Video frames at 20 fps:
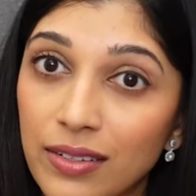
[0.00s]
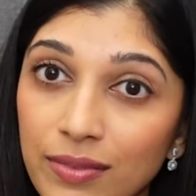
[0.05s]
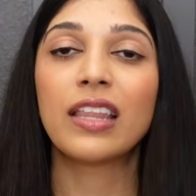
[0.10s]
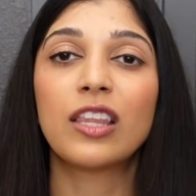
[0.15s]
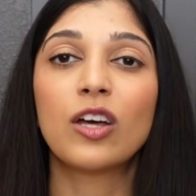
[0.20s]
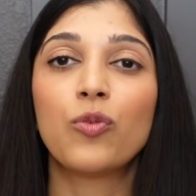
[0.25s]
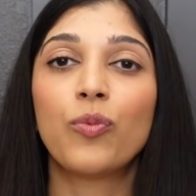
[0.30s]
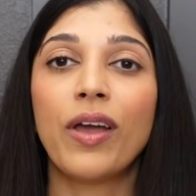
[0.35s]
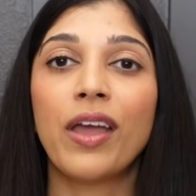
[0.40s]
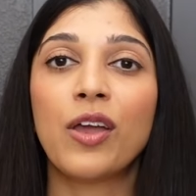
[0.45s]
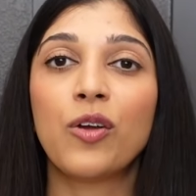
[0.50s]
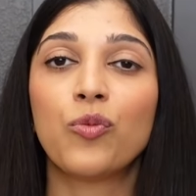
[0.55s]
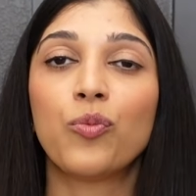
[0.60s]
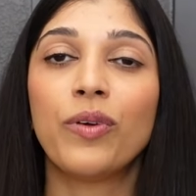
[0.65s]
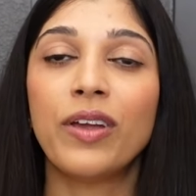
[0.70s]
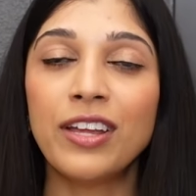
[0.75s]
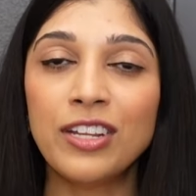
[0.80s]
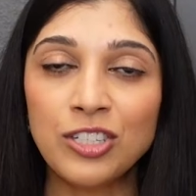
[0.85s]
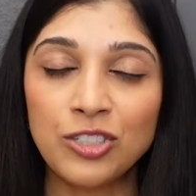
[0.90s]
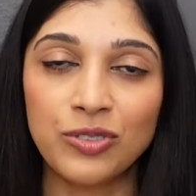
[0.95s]
The way
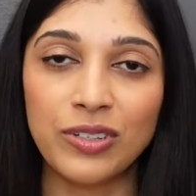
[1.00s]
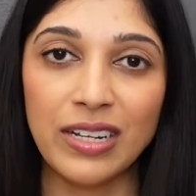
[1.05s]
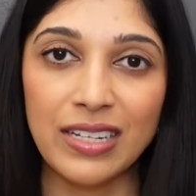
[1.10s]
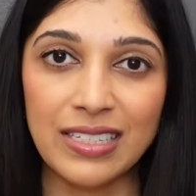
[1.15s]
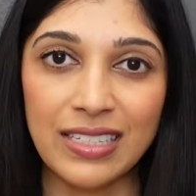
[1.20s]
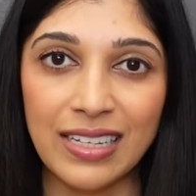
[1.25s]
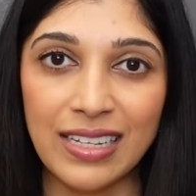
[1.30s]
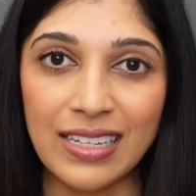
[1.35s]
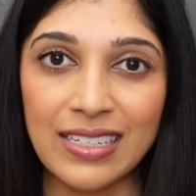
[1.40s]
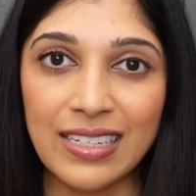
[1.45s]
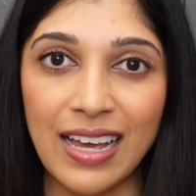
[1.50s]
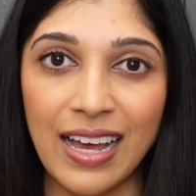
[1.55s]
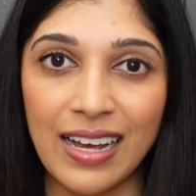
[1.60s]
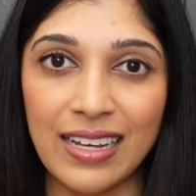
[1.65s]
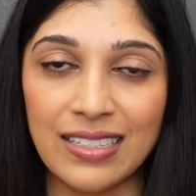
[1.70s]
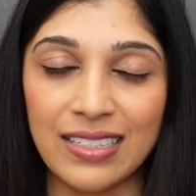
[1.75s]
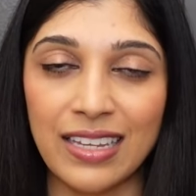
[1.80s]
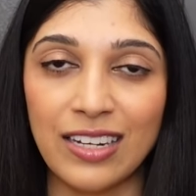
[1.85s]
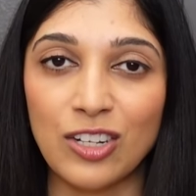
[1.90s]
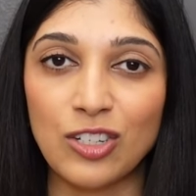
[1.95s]
we treat skin
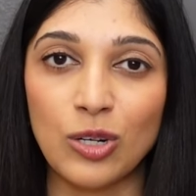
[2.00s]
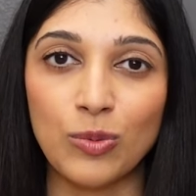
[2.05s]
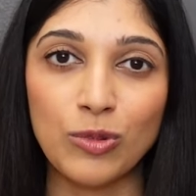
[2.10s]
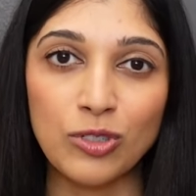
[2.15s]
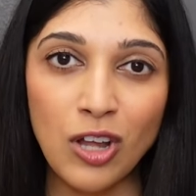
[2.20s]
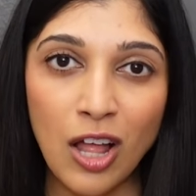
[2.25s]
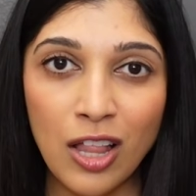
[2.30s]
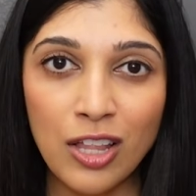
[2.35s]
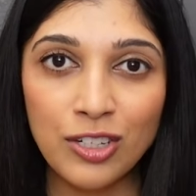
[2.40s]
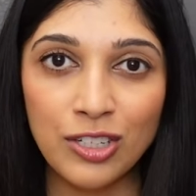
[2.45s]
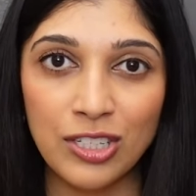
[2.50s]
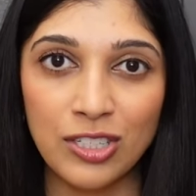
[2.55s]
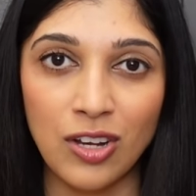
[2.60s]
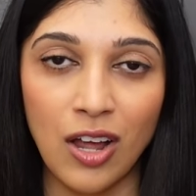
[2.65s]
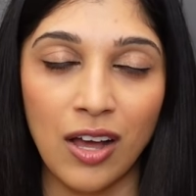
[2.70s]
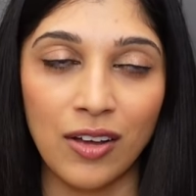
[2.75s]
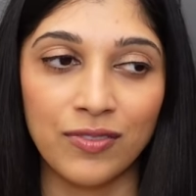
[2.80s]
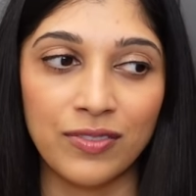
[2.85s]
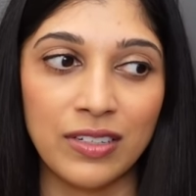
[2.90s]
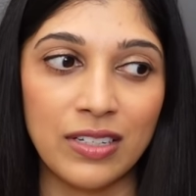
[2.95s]
tags in a dermatologist
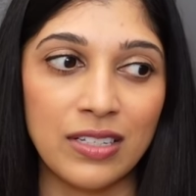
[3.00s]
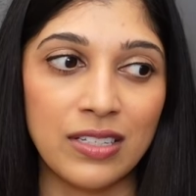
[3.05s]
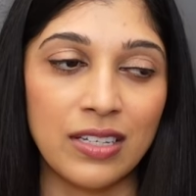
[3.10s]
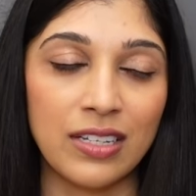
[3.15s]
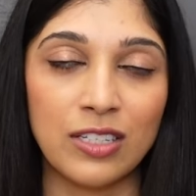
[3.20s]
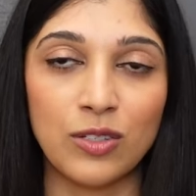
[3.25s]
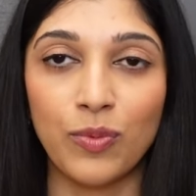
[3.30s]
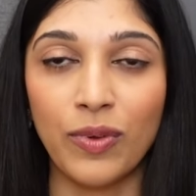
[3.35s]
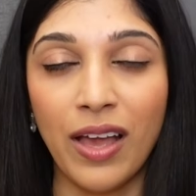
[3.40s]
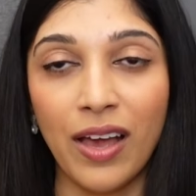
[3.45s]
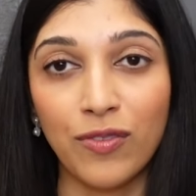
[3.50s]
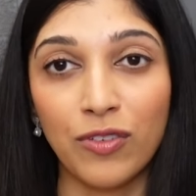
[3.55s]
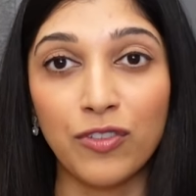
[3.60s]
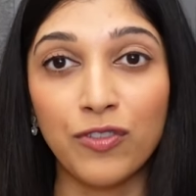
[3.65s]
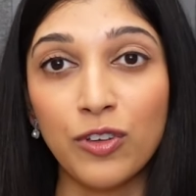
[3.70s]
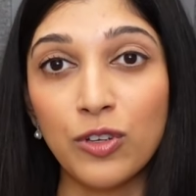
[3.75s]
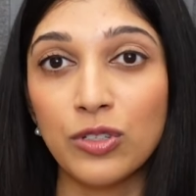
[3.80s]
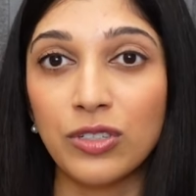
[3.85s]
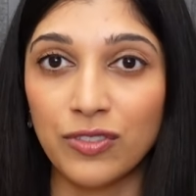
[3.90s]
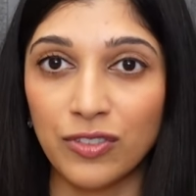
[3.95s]
office is we have a
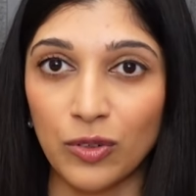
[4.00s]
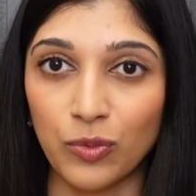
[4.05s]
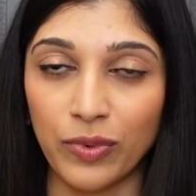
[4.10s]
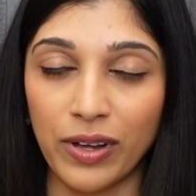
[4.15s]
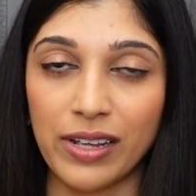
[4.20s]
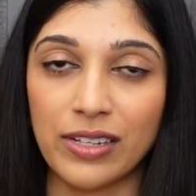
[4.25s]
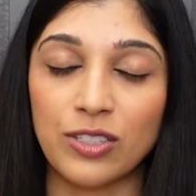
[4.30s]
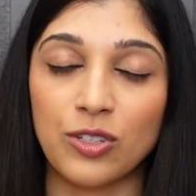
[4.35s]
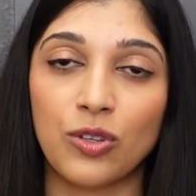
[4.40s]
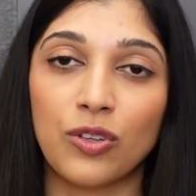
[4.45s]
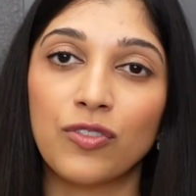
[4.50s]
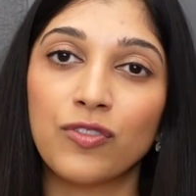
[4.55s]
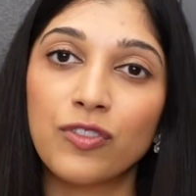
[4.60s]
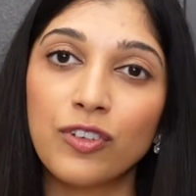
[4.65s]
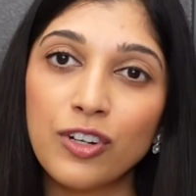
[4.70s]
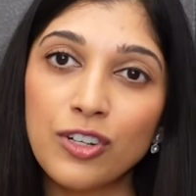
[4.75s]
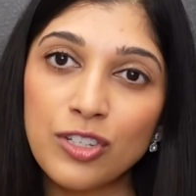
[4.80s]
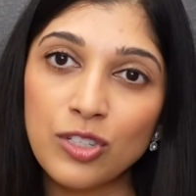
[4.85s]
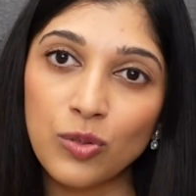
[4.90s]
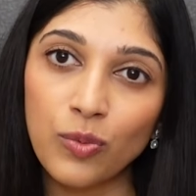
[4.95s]
few different ways. So the
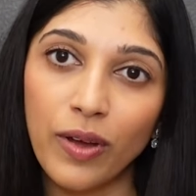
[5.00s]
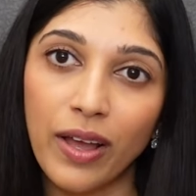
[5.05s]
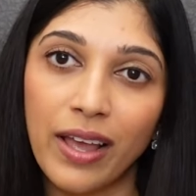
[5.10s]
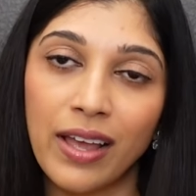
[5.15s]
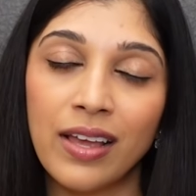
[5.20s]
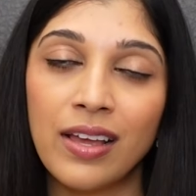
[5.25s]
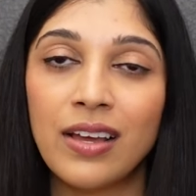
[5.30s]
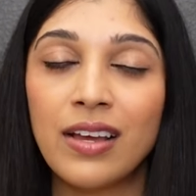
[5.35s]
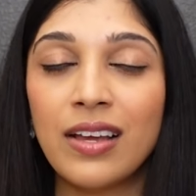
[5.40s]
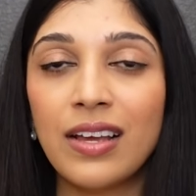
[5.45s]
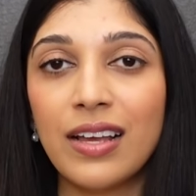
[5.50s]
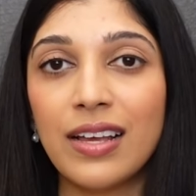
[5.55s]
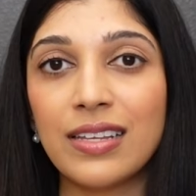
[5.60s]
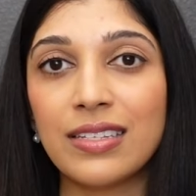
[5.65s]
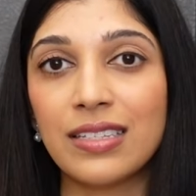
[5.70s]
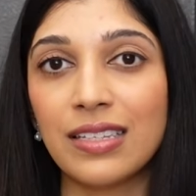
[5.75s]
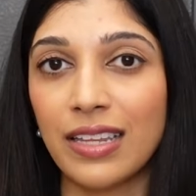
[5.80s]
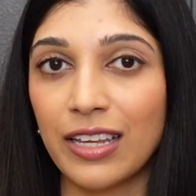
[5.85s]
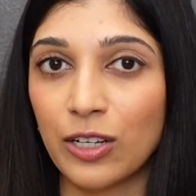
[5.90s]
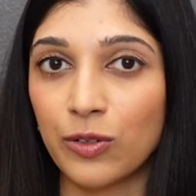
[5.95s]
first way
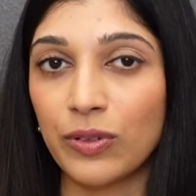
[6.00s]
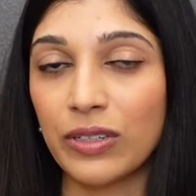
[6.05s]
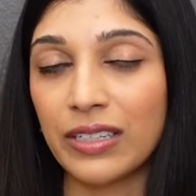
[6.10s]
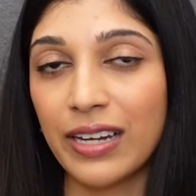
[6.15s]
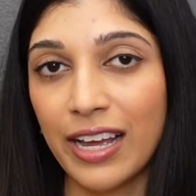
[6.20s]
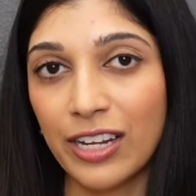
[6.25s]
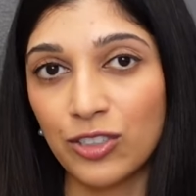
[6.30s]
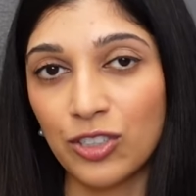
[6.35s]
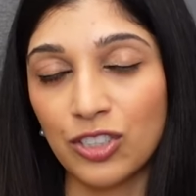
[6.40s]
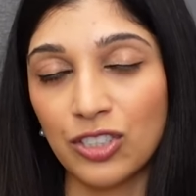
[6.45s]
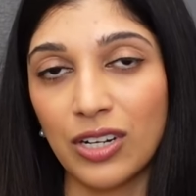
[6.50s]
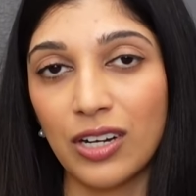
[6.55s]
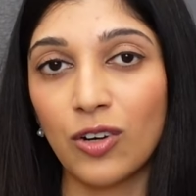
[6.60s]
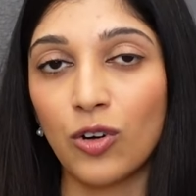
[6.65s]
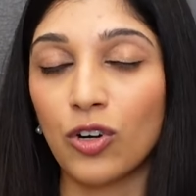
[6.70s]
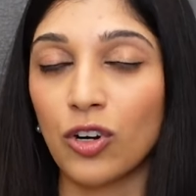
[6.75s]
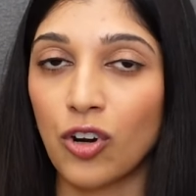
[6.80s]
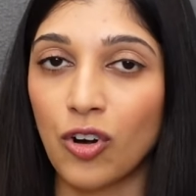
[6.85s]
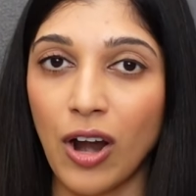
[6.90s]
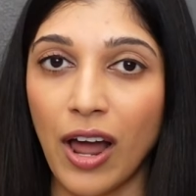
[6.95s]
is liquid nitrogen
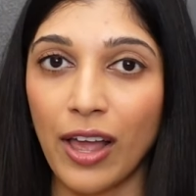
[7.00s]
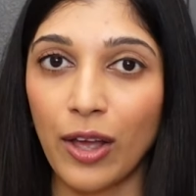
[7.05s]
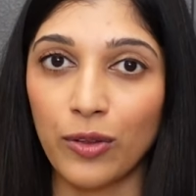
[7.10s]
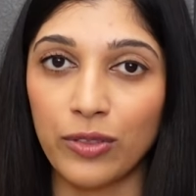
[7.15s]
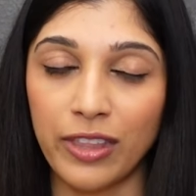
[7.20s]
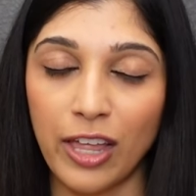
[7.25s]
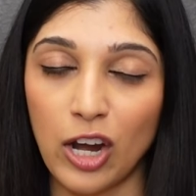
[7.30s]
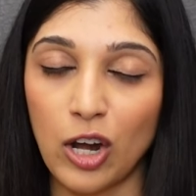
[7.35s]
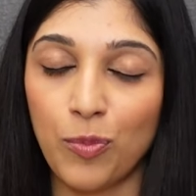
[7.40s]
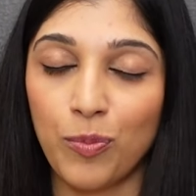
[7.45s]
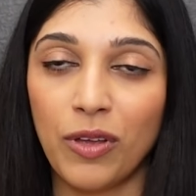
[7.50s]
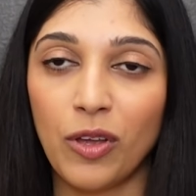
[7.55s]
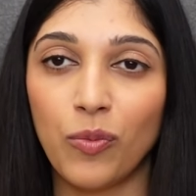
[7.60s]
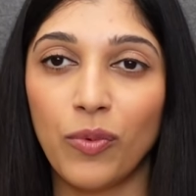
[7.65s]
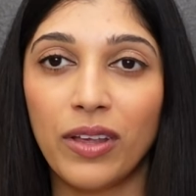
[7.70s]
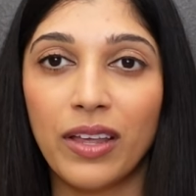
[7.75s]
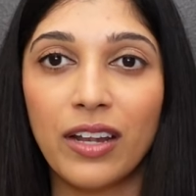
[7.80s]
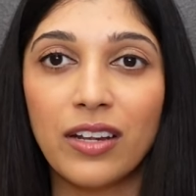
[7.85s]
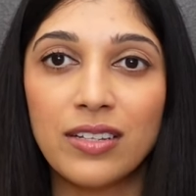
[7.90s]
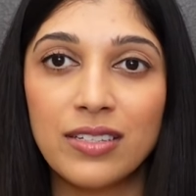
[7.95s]
or cryotherapy. We
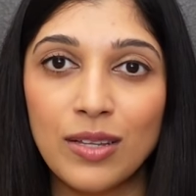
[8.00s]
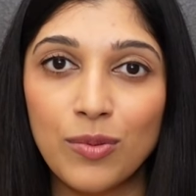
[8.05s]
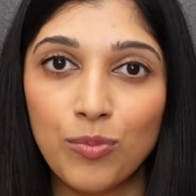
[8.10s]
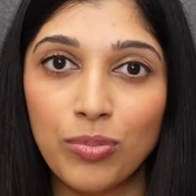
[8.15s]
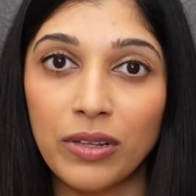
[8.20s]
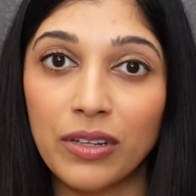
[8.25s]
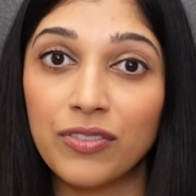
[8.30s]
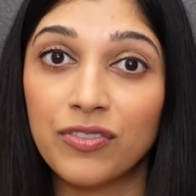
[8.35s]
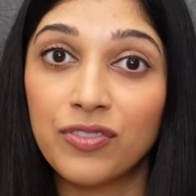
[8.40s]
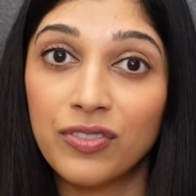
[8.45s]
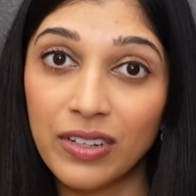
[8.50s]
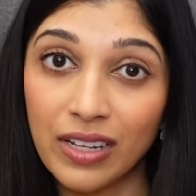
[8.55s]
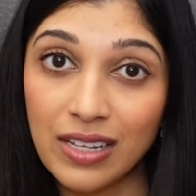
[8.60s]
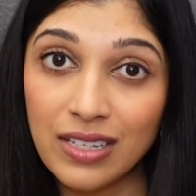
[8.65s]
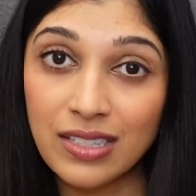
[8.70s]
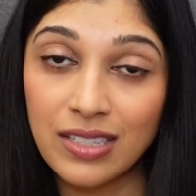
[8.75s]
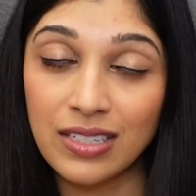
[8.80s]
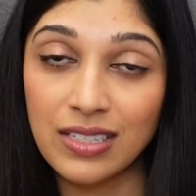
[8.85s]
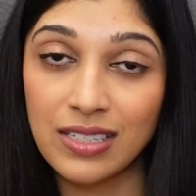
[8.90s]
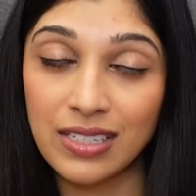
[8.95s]
can simply
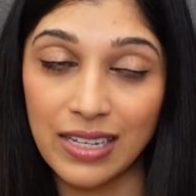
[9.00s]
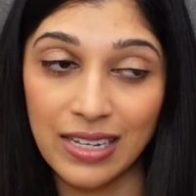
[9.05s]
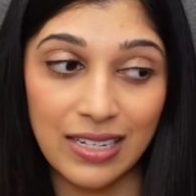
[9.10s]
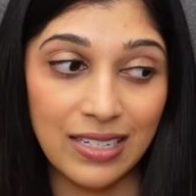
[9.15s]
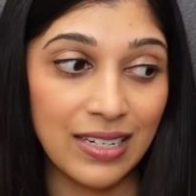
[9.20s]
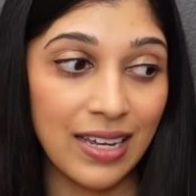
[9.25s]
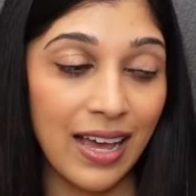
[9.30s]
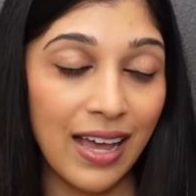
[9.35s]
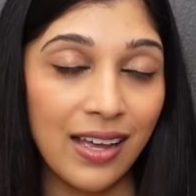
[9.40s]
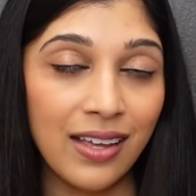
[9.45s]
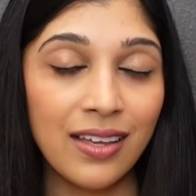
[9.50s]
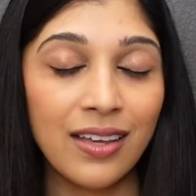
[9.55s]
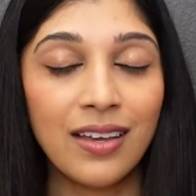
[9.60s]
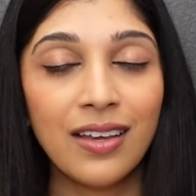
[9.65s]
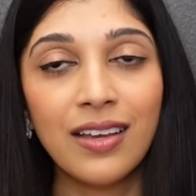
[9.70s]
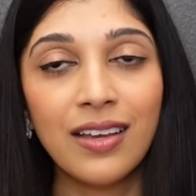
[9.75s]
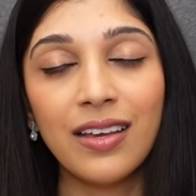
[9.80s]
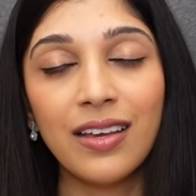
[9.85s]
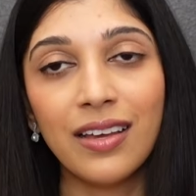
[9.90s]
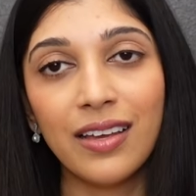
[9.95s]
freeze the skin tag.
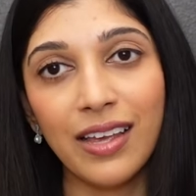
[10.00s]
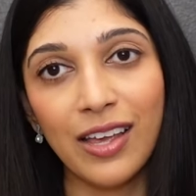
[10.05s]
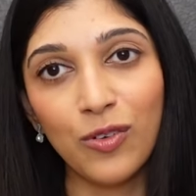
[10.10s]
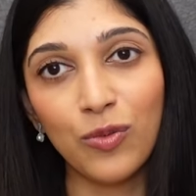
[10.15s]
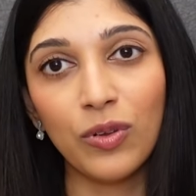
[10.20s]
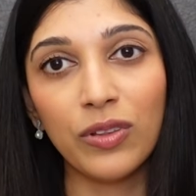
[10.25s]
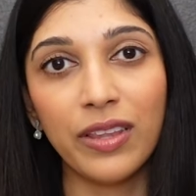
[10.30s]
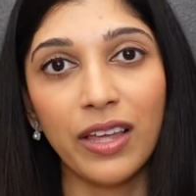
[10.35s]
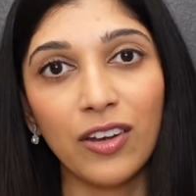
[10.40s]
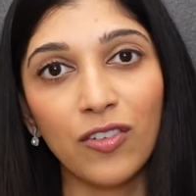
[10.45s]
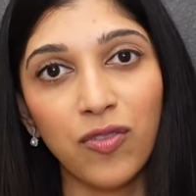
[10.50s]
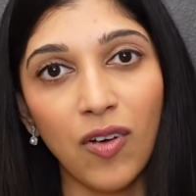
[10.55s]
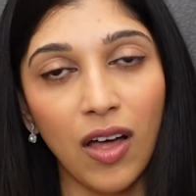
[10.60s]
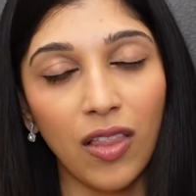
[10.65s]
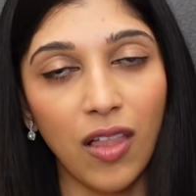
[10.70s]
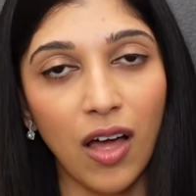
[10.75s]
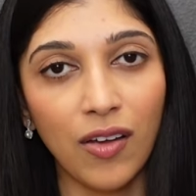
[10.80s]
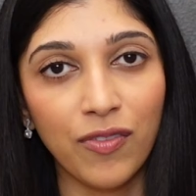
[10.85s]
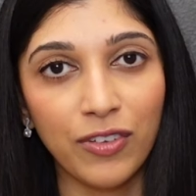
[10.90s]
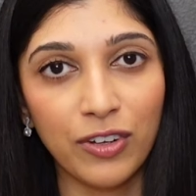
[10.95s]
It will then
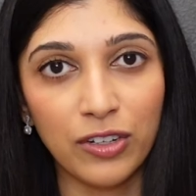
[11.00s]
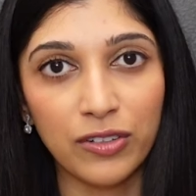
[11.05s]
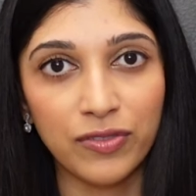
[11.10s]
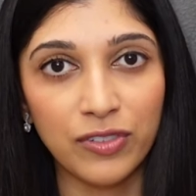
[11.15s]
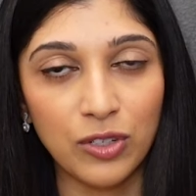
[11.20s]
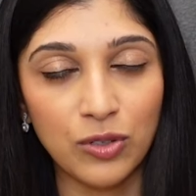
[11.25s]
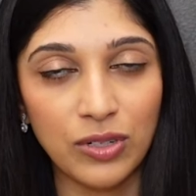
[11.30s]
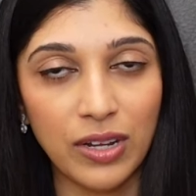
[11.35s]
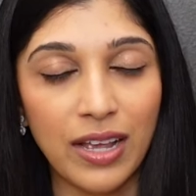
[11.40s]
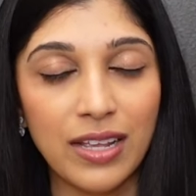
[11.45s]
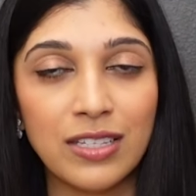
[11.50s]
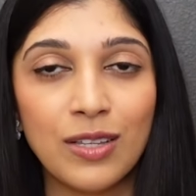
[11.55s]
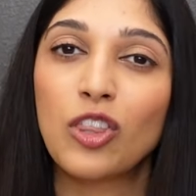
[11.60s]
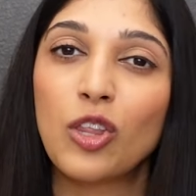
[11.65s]
fall off in a few days.